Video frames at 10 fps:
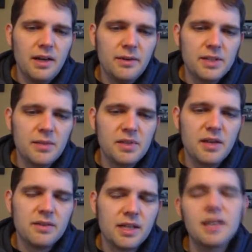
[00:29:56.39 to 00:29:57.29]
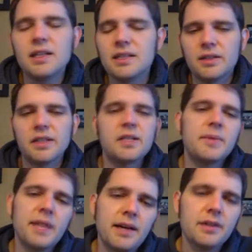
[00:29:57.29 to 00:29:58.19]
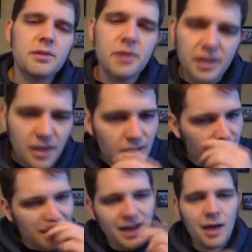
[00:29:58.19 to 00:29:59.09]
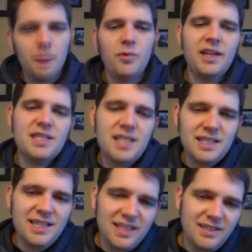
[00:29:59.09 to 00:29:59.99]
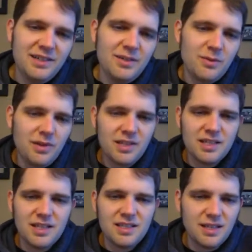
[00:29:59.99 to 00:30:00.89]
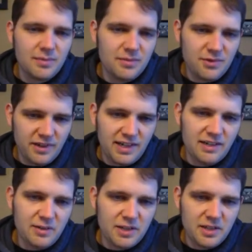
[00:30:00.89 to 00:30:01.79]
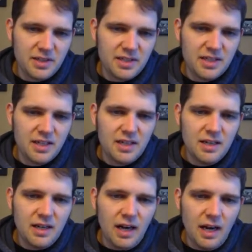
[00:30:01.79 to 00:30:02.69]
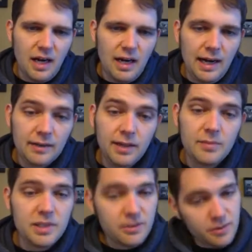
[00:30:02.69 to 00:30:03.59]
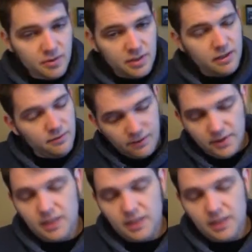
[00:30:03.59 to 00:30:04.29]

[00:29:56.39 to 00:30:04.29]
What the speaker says: it was something that I was going to need because I was going to spit that on a screen. What I instead did was this dumb trick, which is I grabbed the toString for the